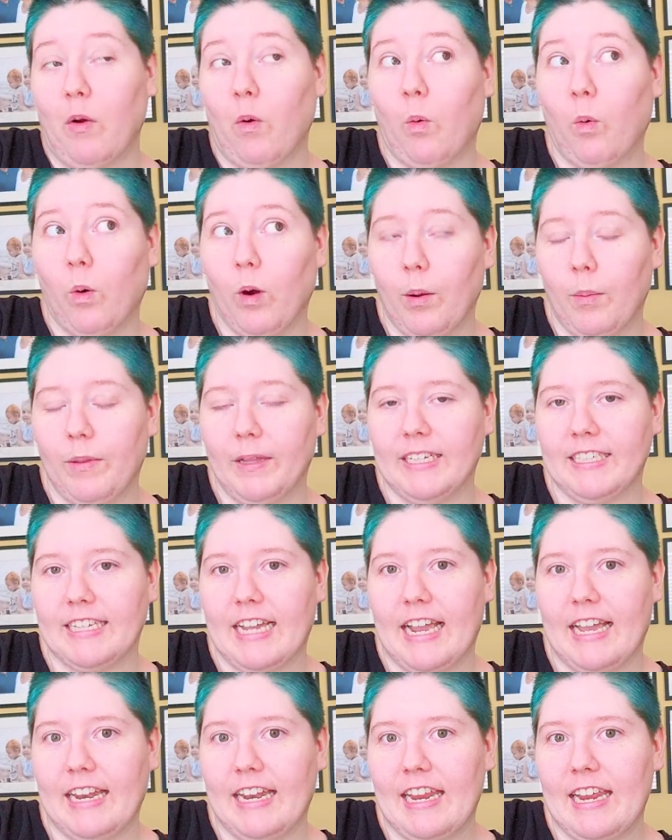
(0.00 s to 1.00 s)
horrible
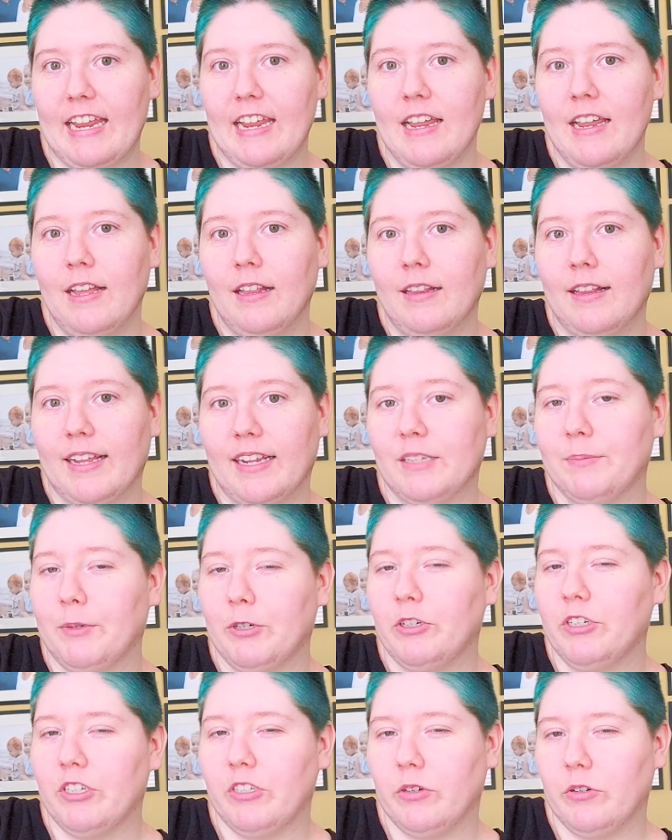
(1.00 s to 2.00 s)
anxiety, like
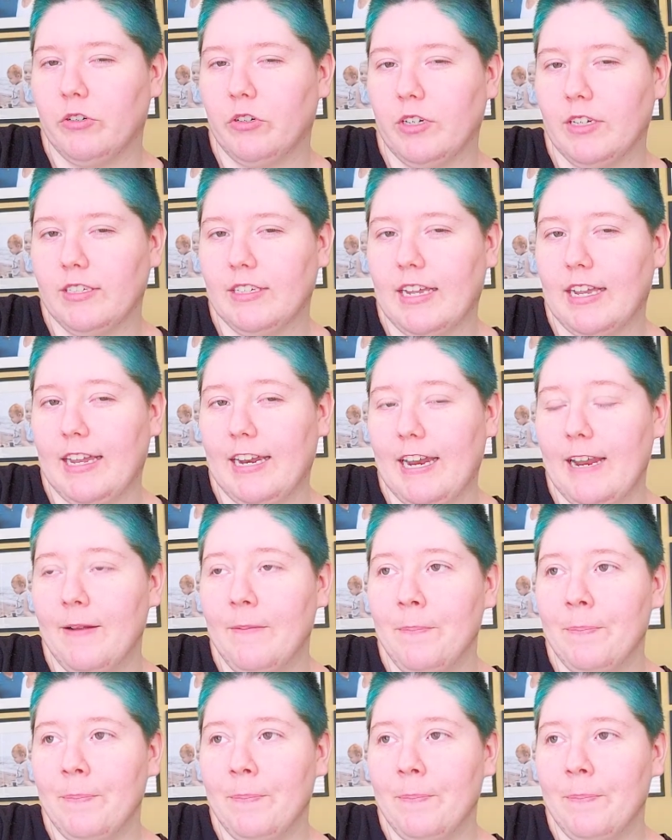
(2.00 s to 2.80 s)
especially social anxiety,